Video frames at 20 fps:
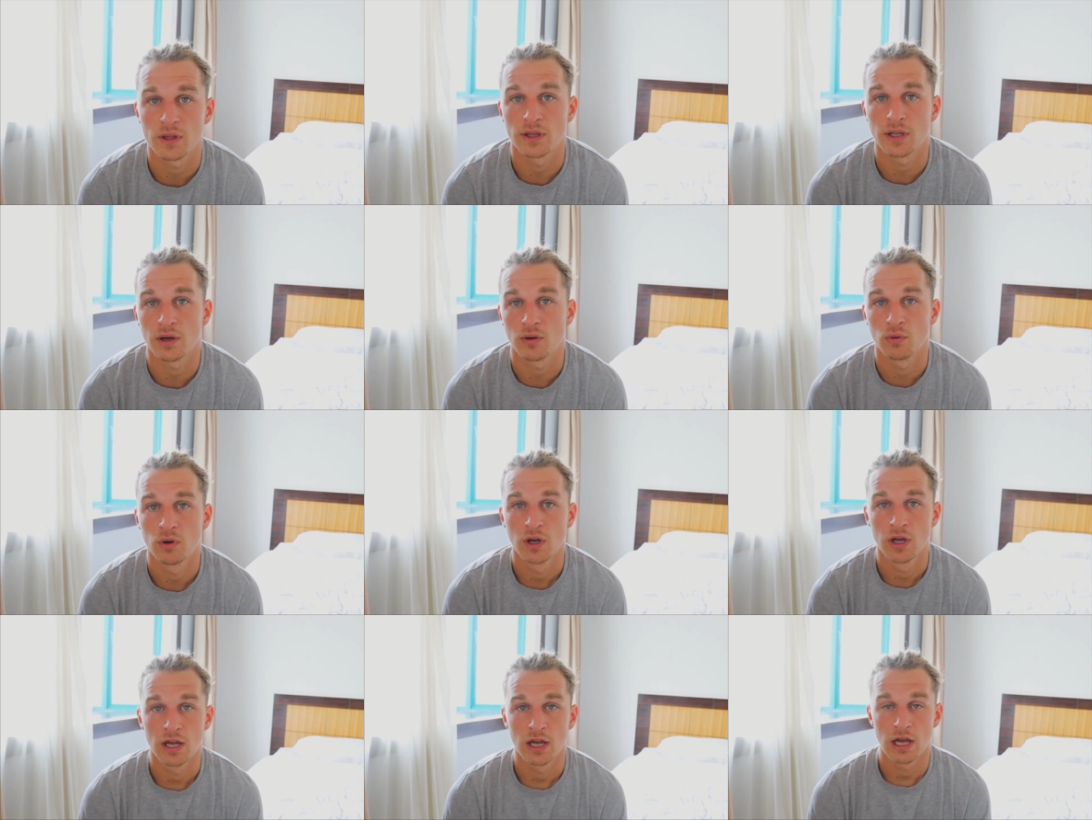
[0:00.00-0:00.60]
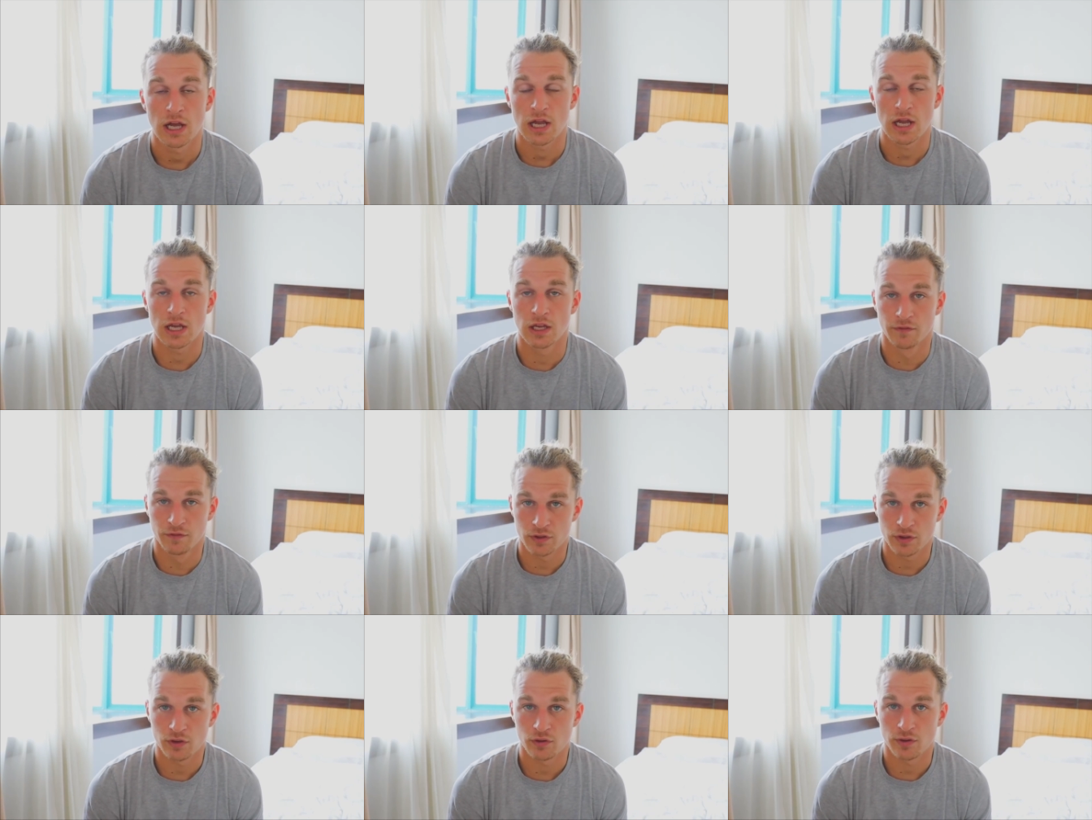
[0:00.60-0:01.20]
Now,
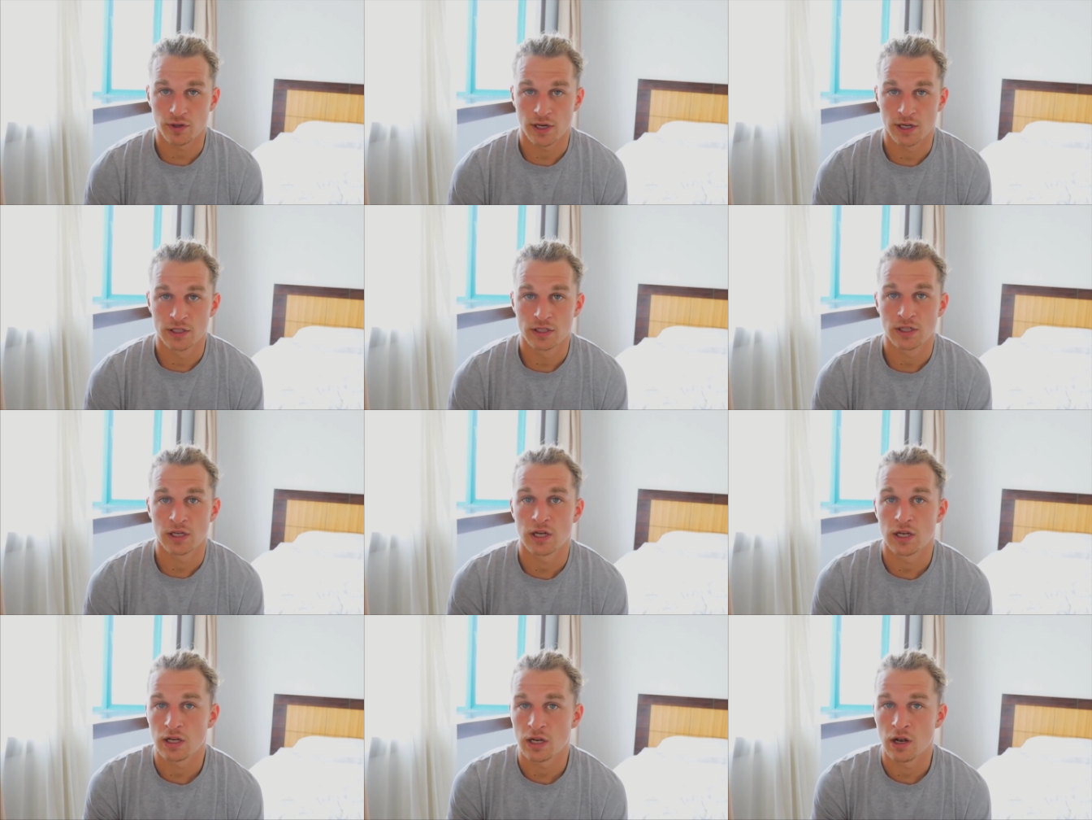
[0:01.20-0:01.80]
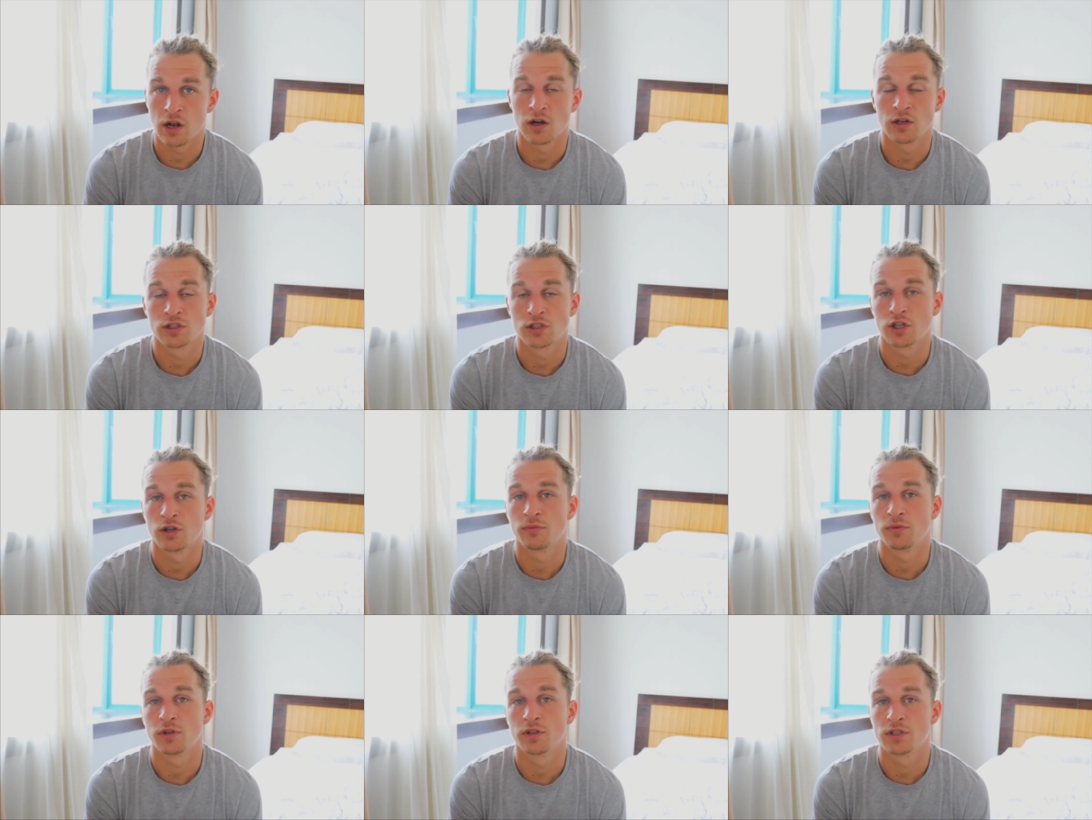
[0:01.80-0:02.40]
if you do that, long
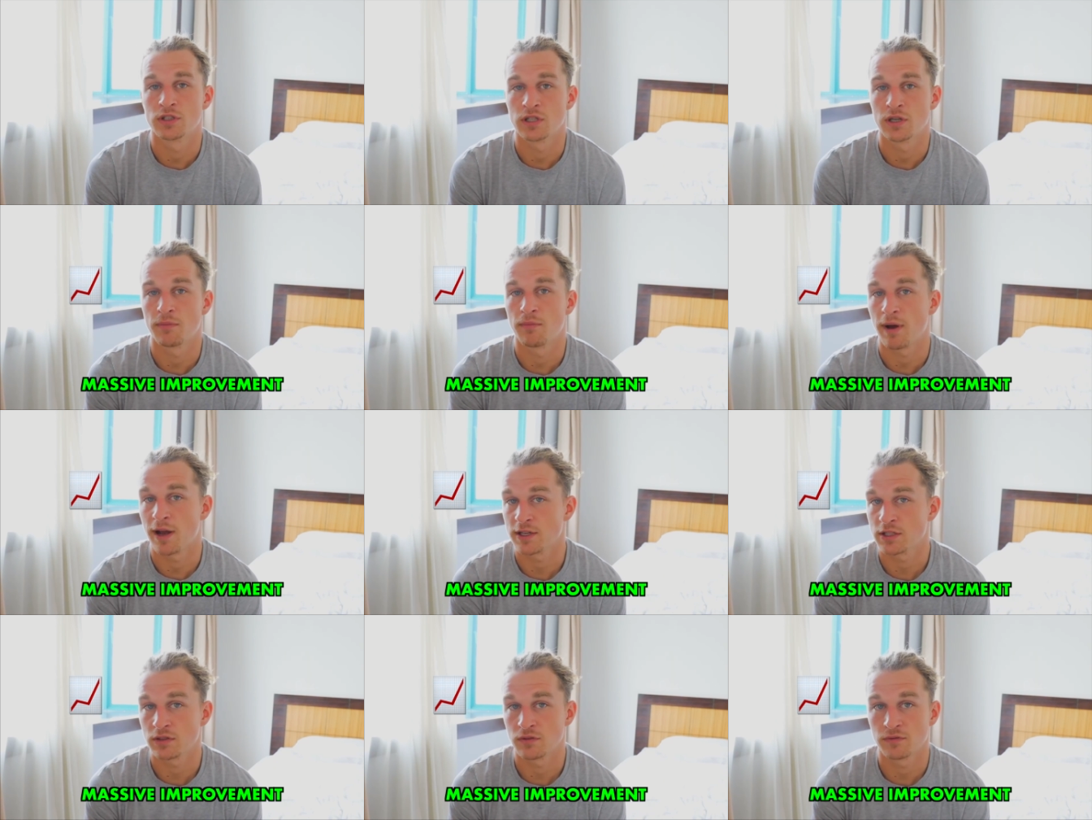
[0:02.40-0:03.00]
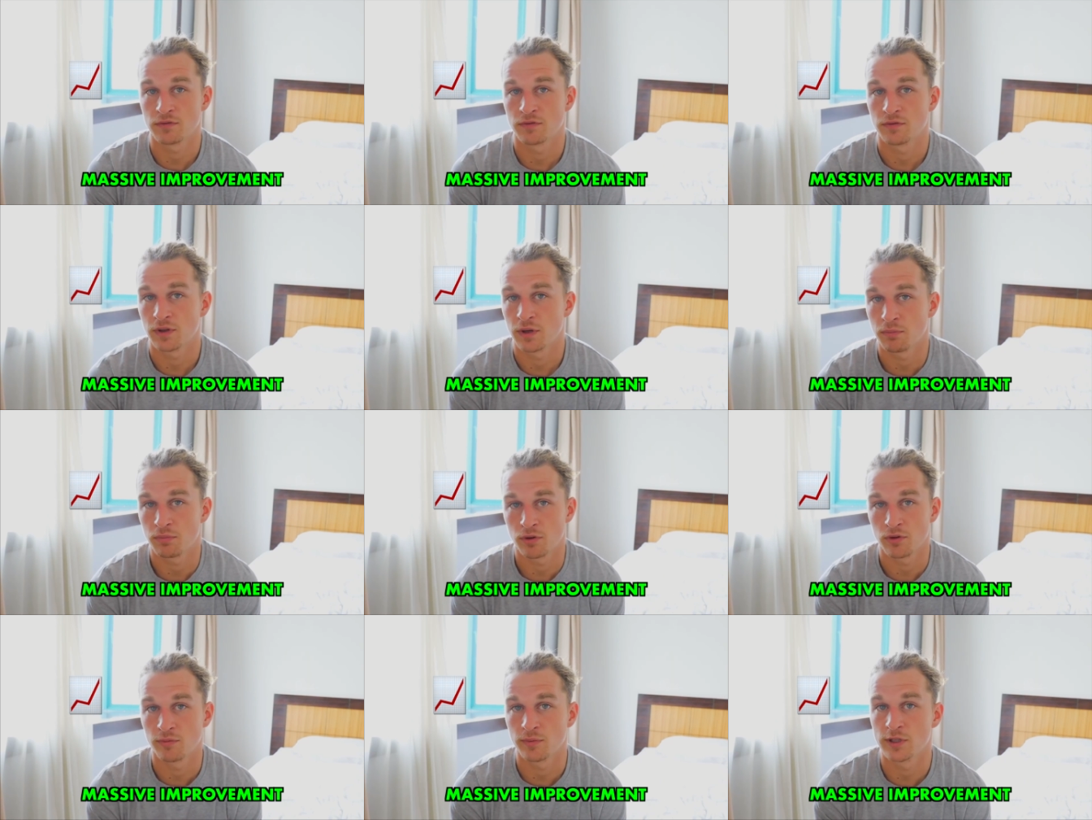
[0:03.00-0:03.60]
term, you'll see a massive
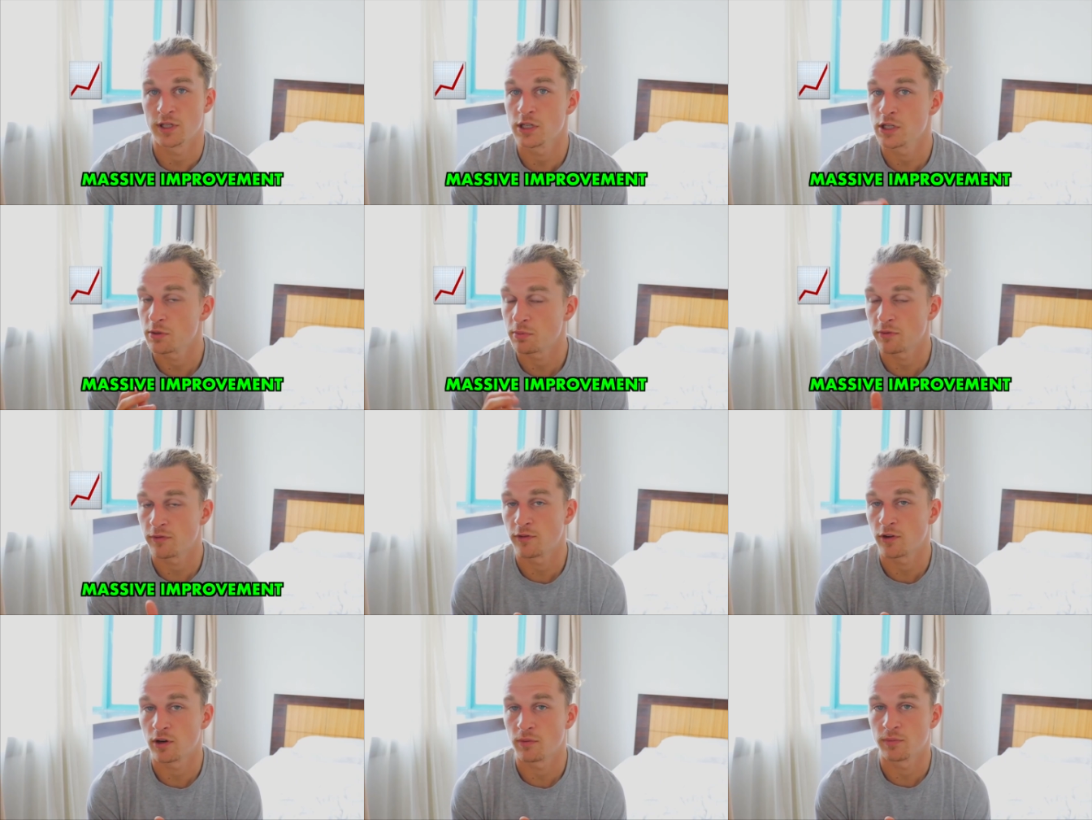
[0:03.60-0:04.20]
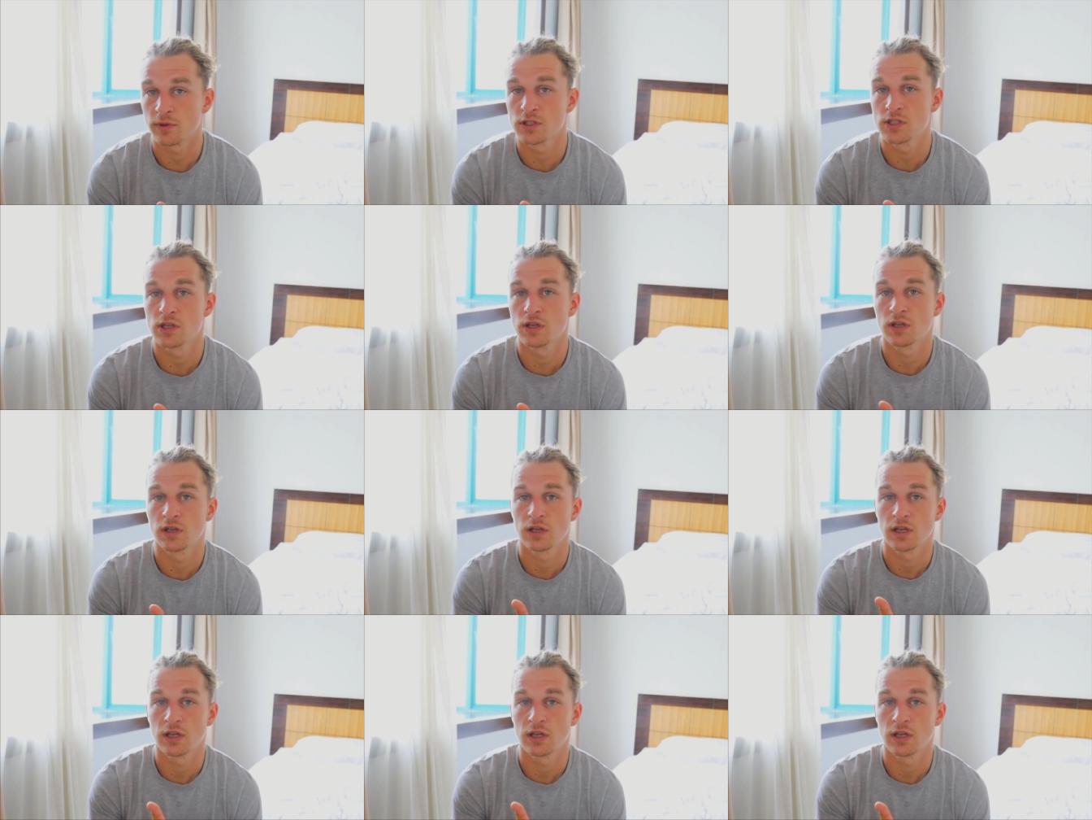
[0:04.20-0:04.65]
improvement in your performance,